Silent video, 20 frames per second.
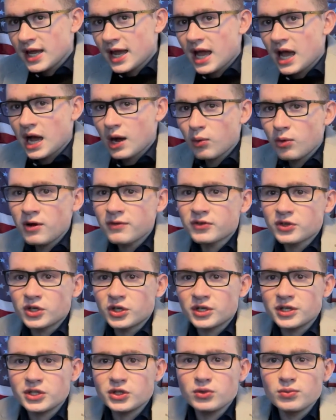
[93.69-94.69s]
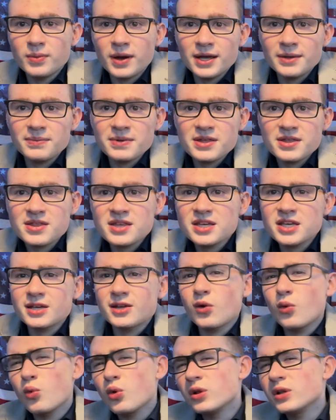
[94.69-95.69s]
However, you might be
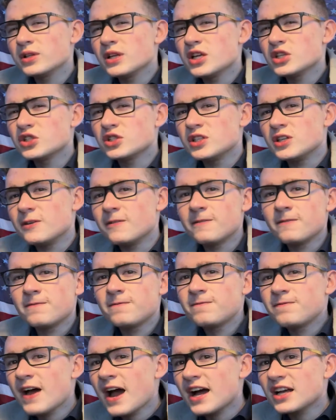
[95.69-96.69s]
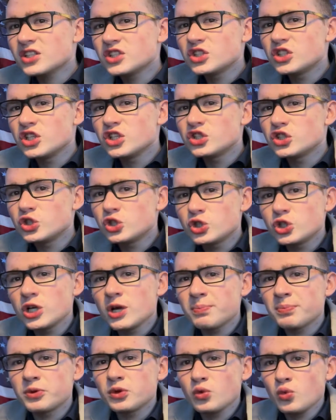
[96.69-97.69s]
thinking, well, it has the fastest
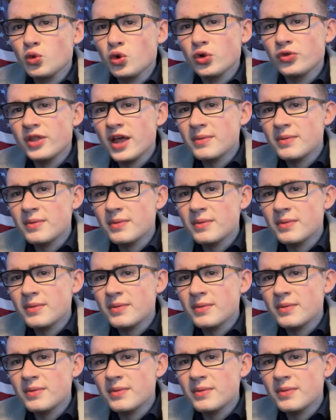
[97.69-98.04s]
chip in the world.